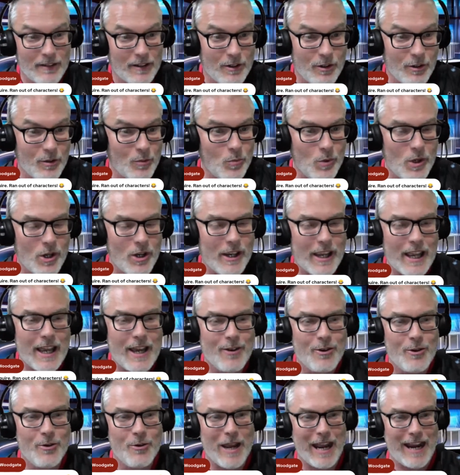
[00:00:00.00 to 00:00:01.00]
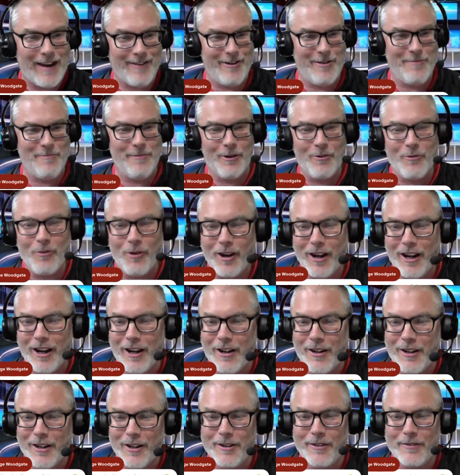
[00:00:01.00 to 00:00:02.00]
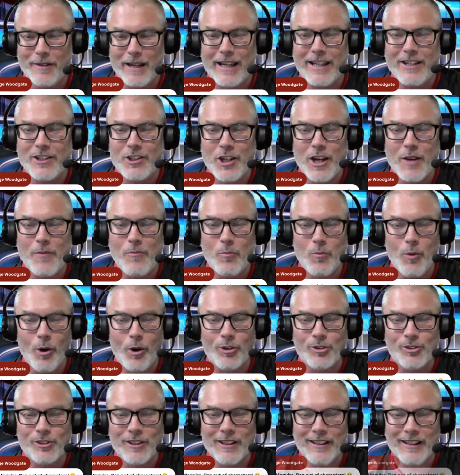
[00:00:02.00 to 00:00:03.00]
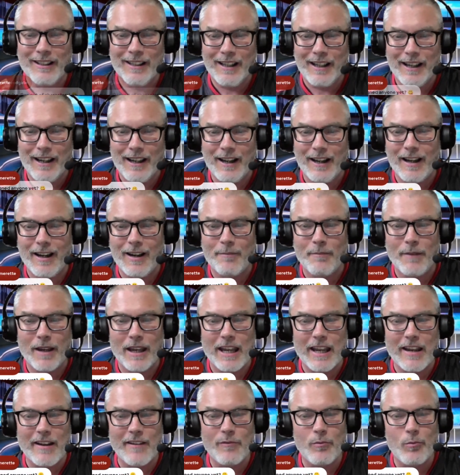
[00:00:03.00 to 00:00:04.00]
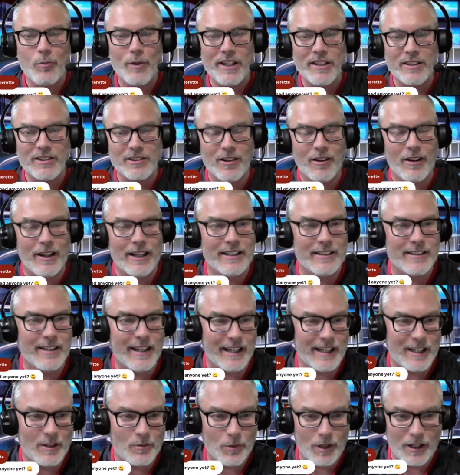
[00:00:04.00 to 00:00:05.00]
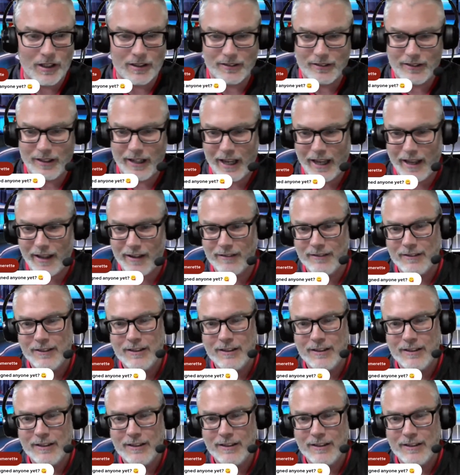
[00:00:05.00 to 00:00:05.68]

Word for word: Couldn't work out who Harry Maguire uh, H M was. Um, have we signed anyone yet?